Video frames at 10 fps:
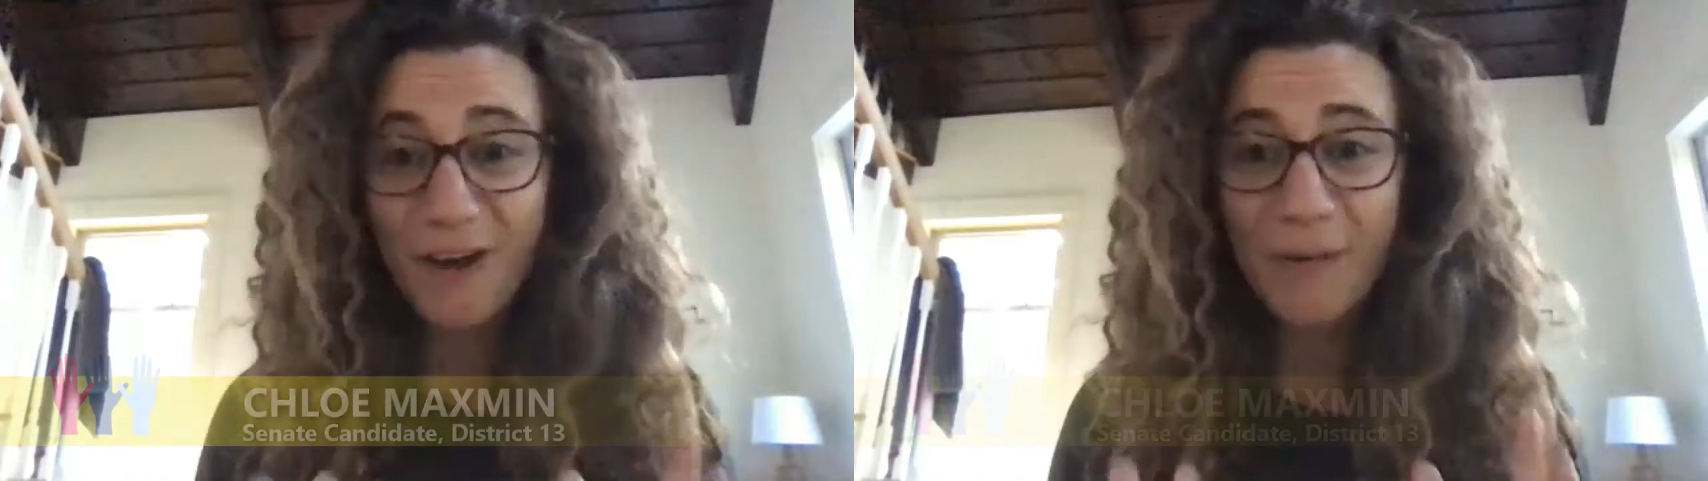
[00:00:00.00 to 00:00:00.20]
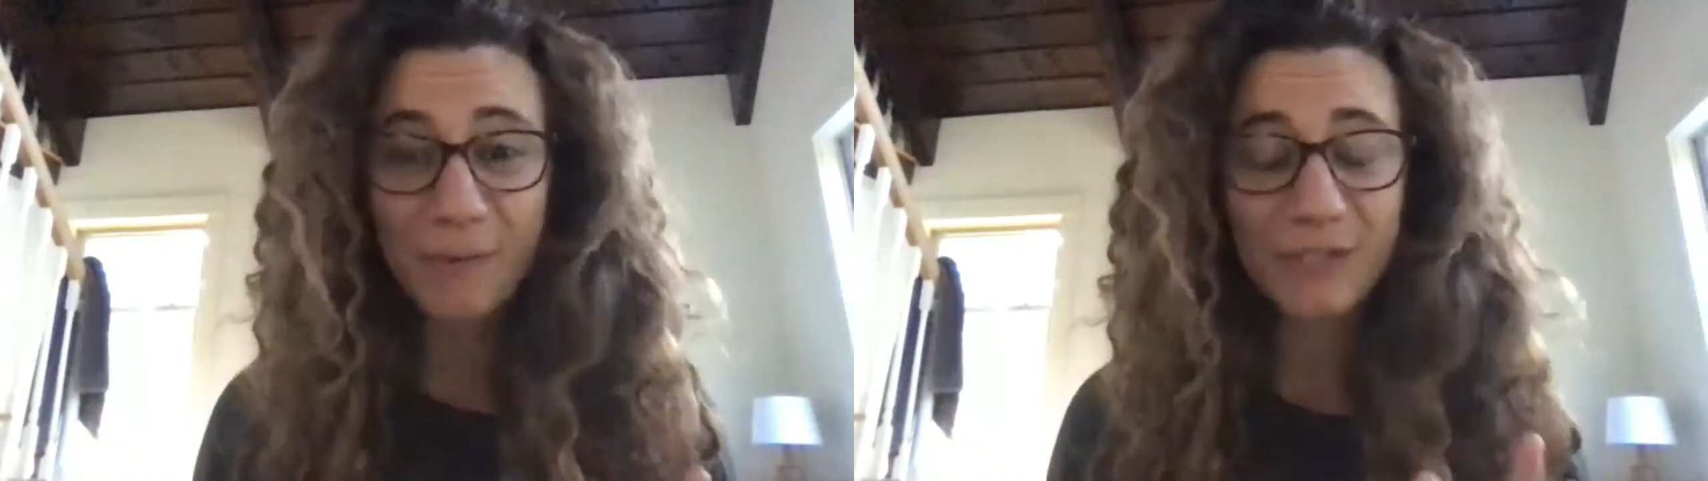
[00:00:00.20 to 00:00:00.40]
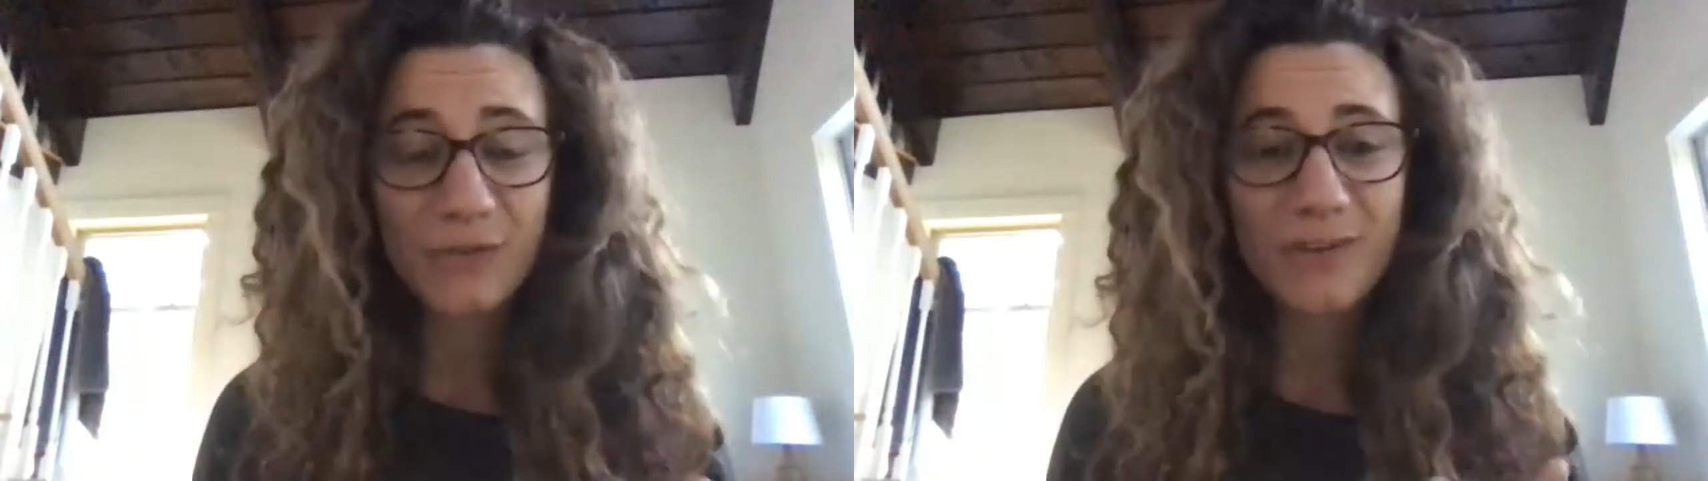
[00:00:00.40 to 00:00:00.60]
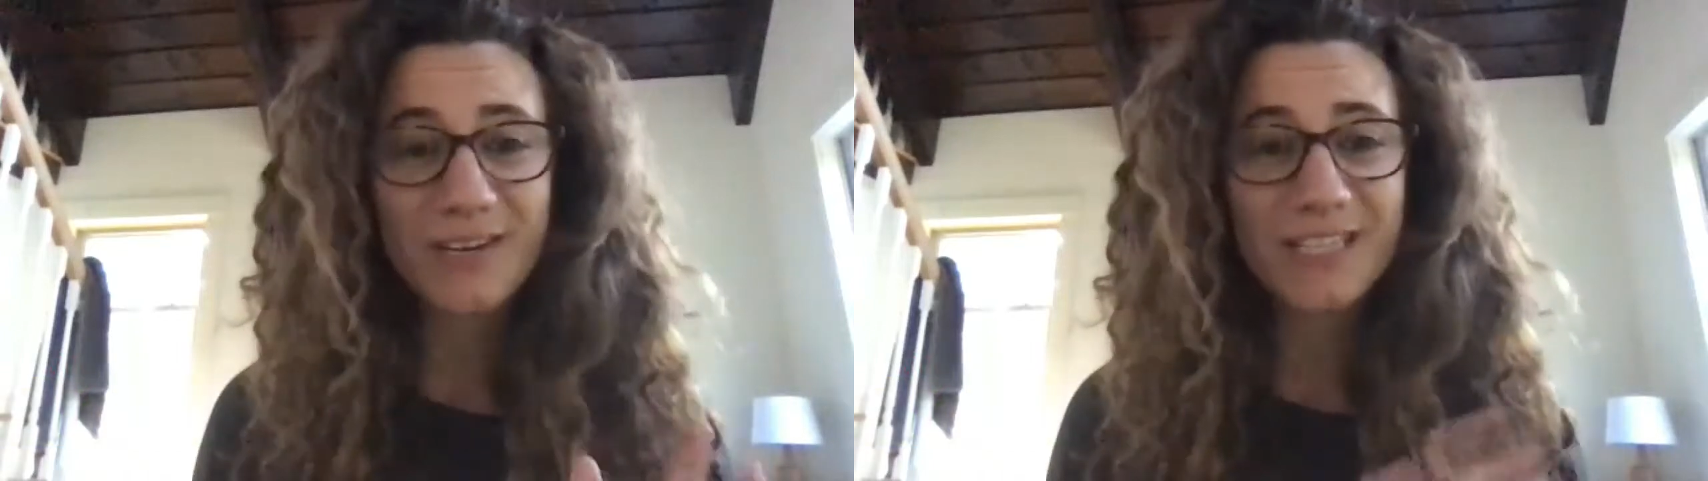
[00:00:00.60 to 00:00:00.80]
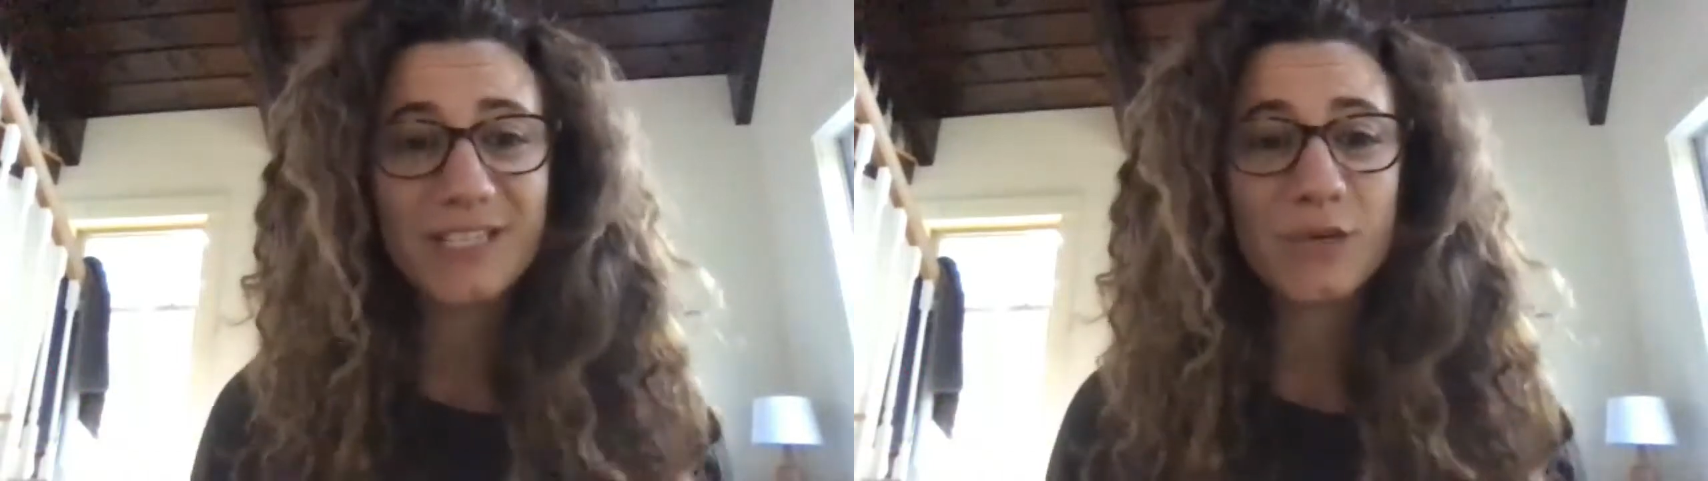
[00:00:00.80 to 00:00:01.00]

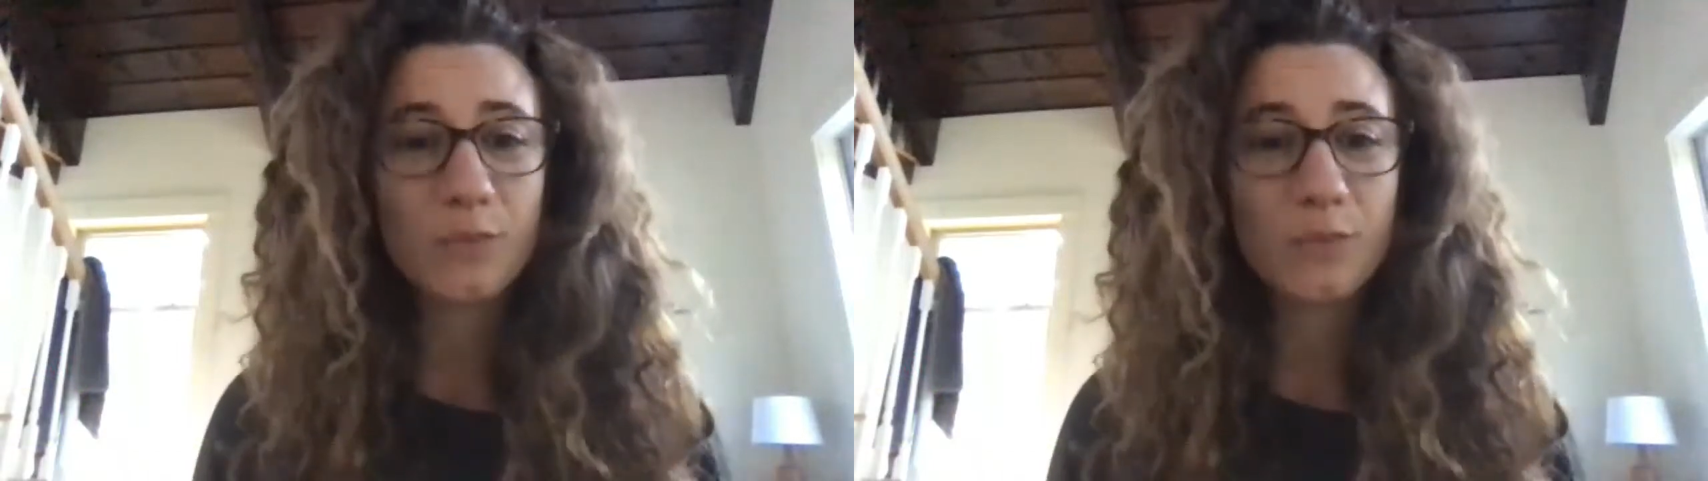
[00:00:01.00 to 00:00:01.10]
opportunities to